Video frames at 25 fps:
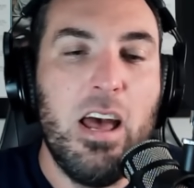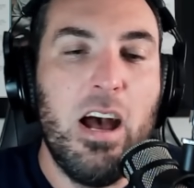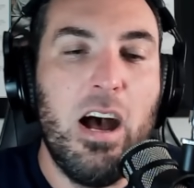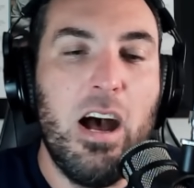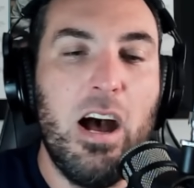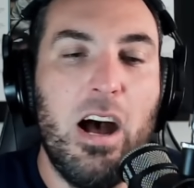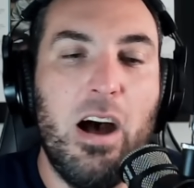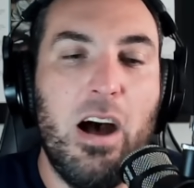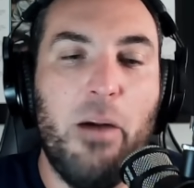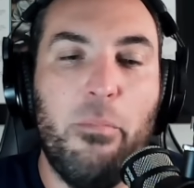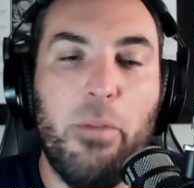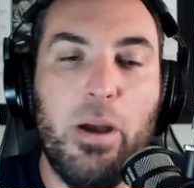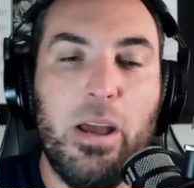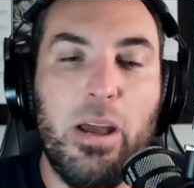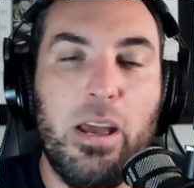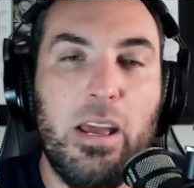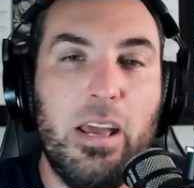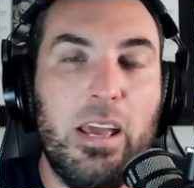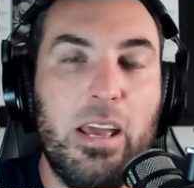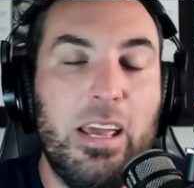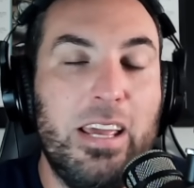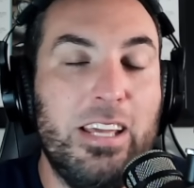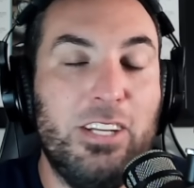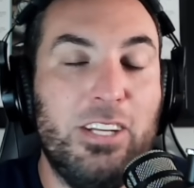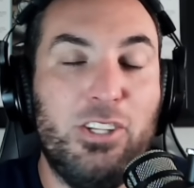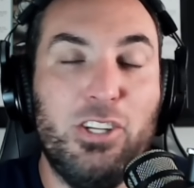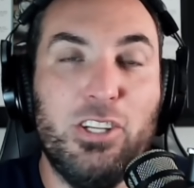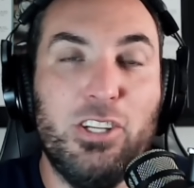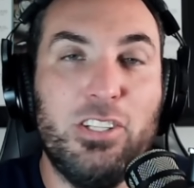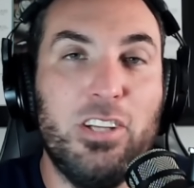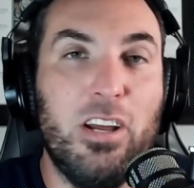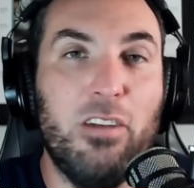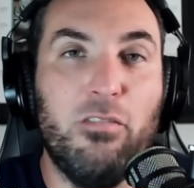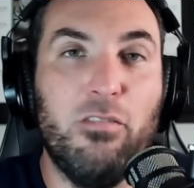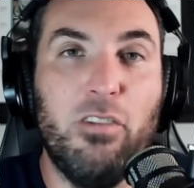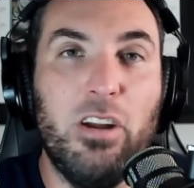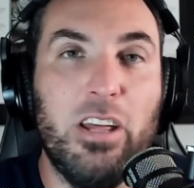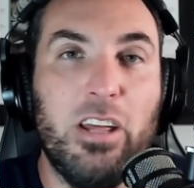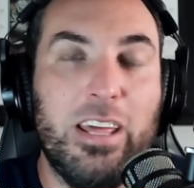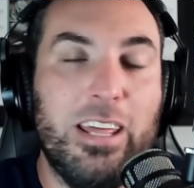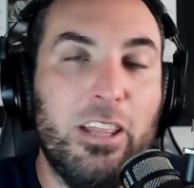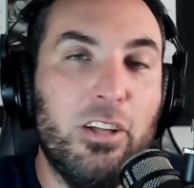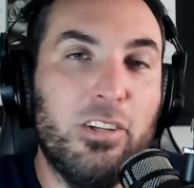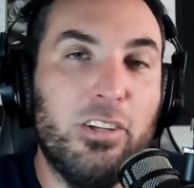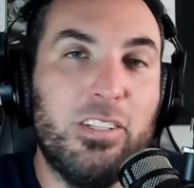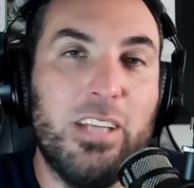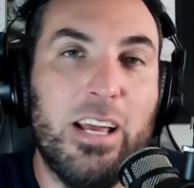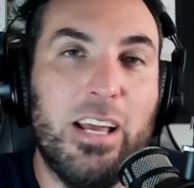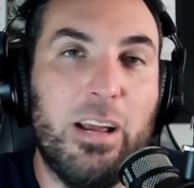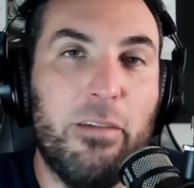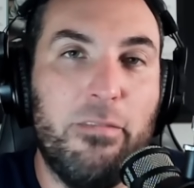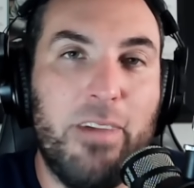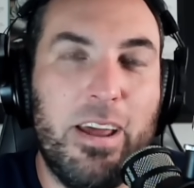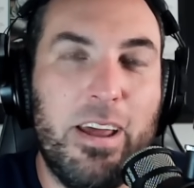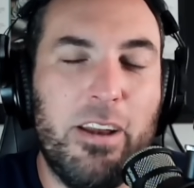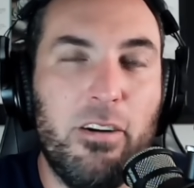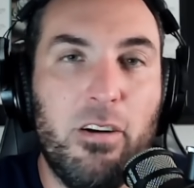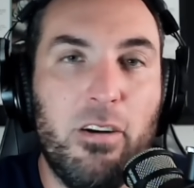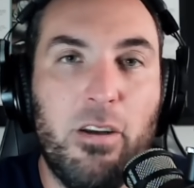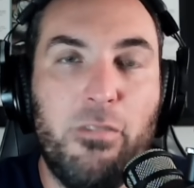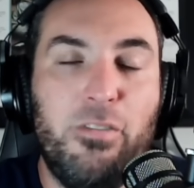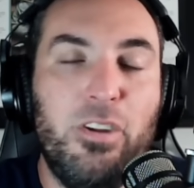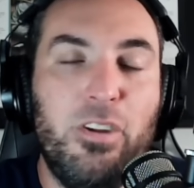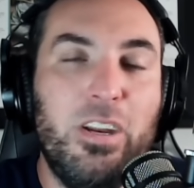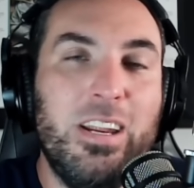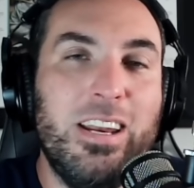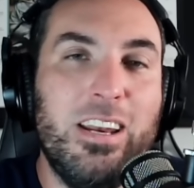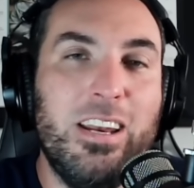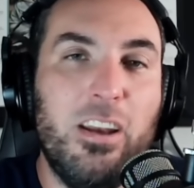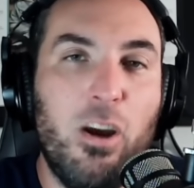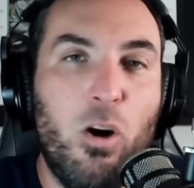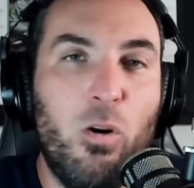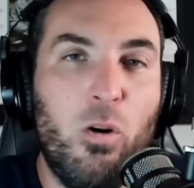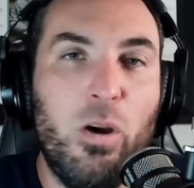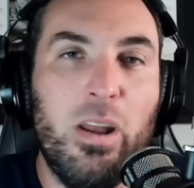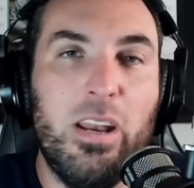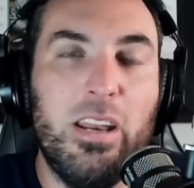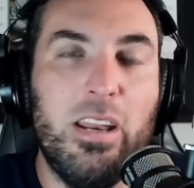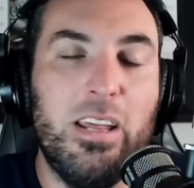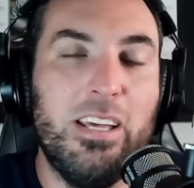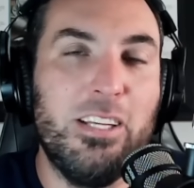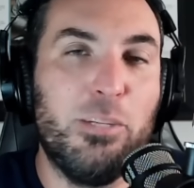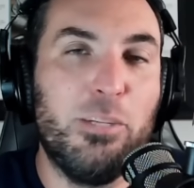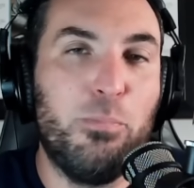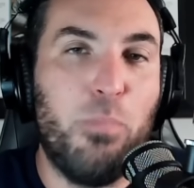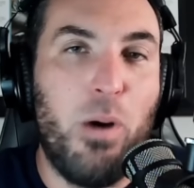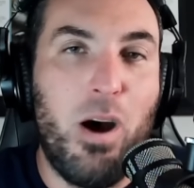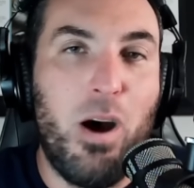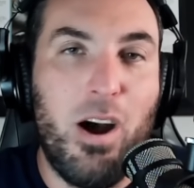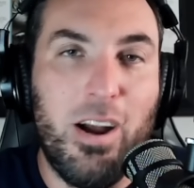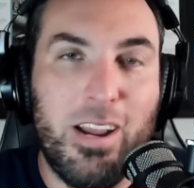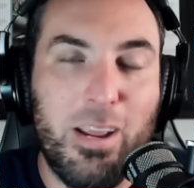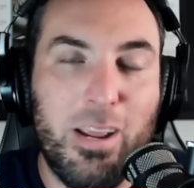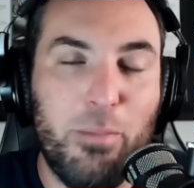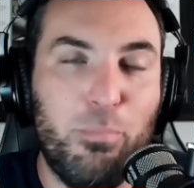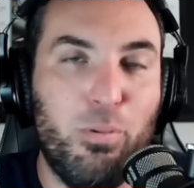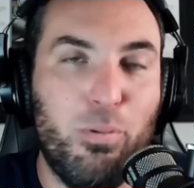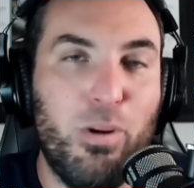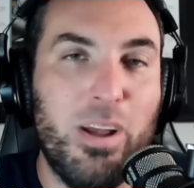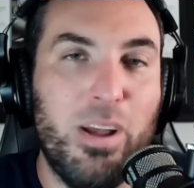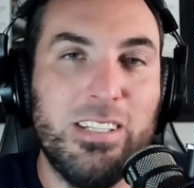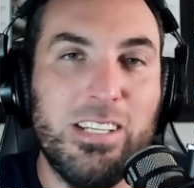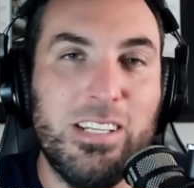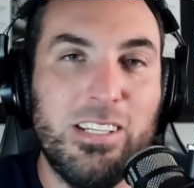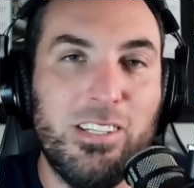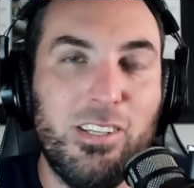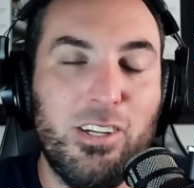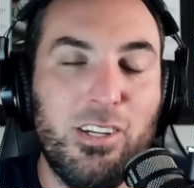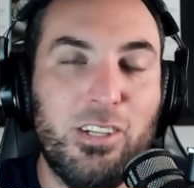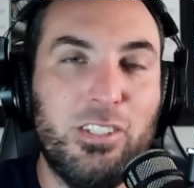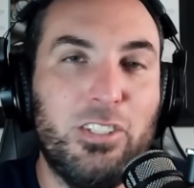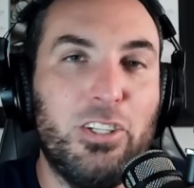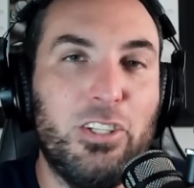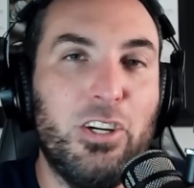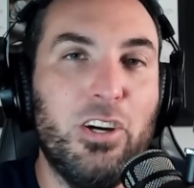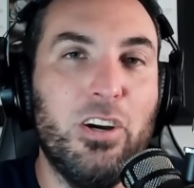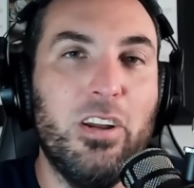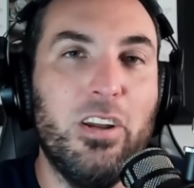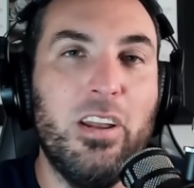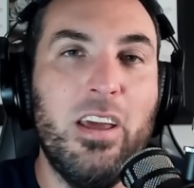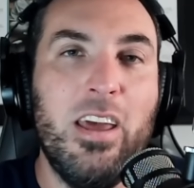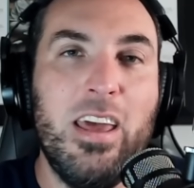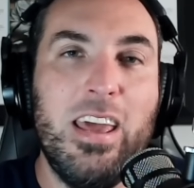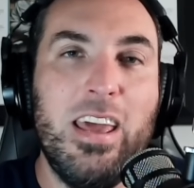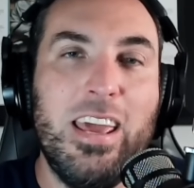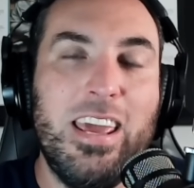Um, he's just unreal. He looks like a veteran. If you didn't know it, his pocket presence looks good.